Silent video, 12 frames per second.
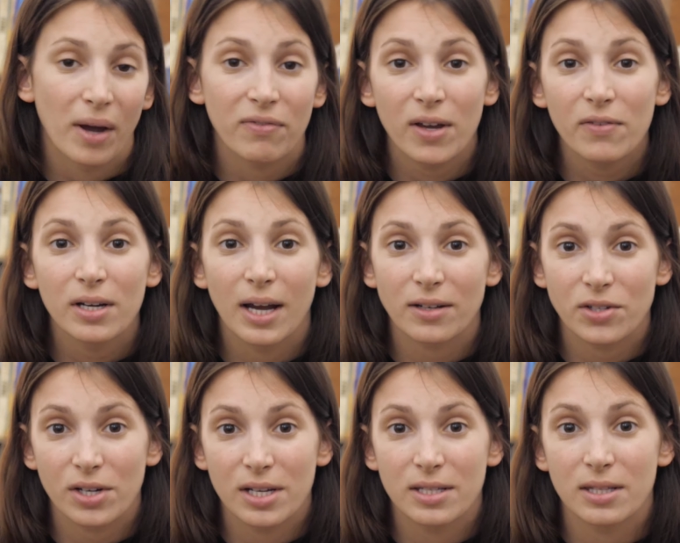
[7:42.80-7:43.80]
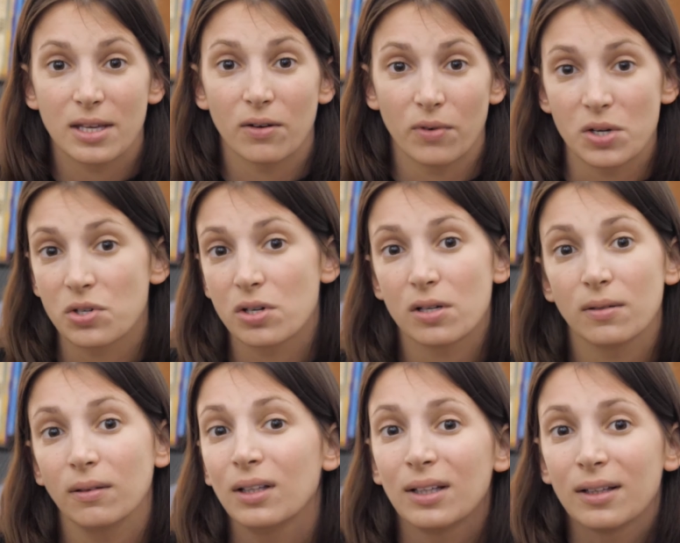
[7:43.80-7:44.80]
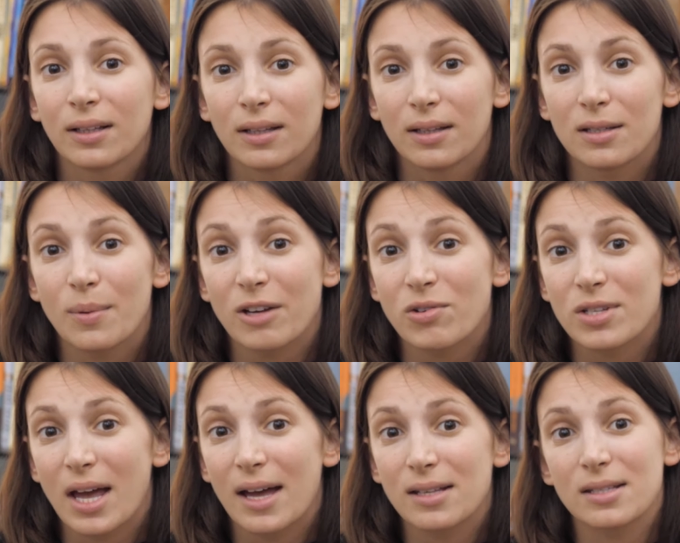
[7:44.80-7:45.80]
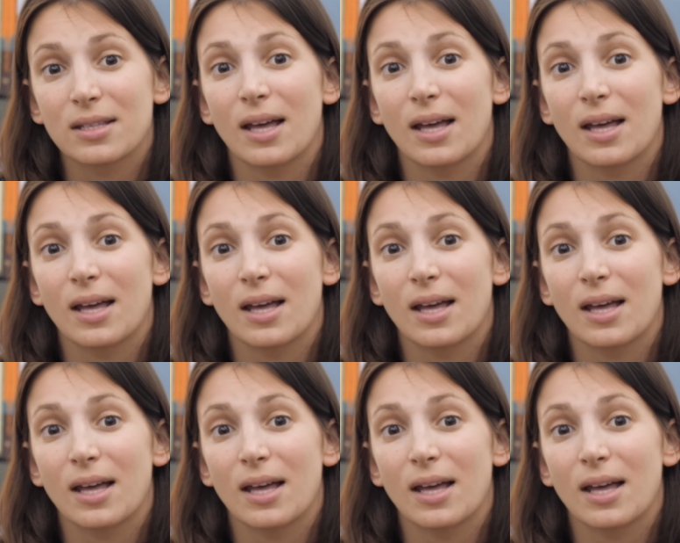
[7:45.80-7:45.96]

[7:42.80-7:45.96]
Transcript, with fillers: My favorite Nectar is the original. This mattress has